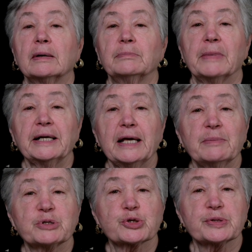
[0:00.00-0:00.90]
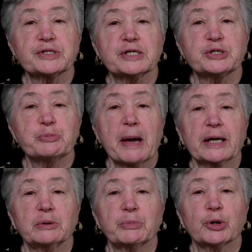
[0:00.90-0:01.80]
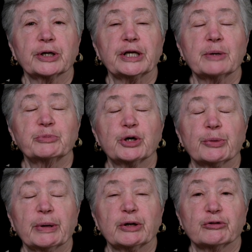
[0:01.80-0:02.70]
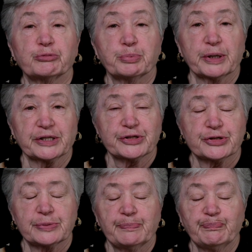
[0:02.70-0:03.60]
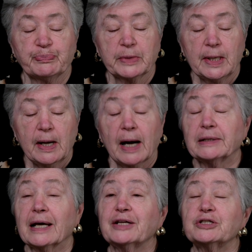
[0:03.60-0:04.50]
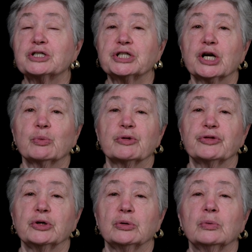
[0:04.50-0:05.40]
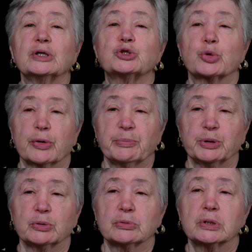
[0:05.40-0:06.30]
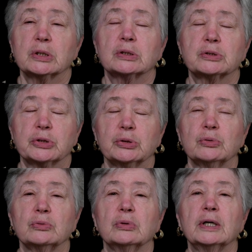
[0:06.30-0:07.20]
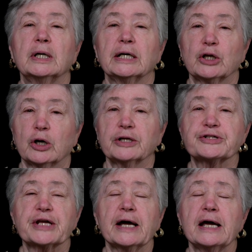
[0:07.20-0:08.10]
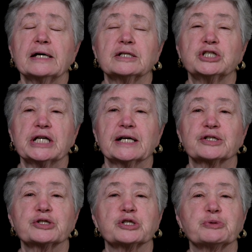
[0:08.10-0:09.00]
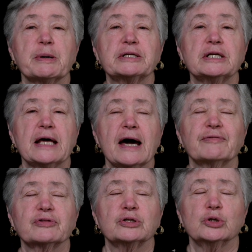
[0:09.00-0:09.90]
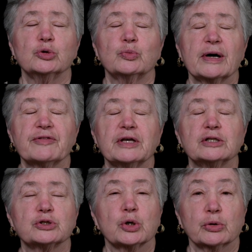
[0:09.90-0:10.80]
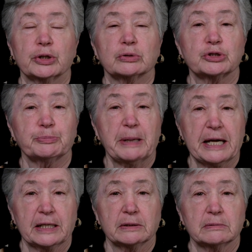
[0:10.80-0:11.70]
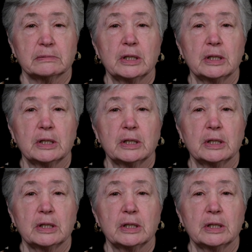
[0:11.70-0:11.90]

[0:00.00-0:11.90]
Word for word: My name is Kristin Spangenberg, and I'm curator of prints. I'd like to share with you a tribute to an artist I had a chance to spend an afternoon with in Tokyo, Japan.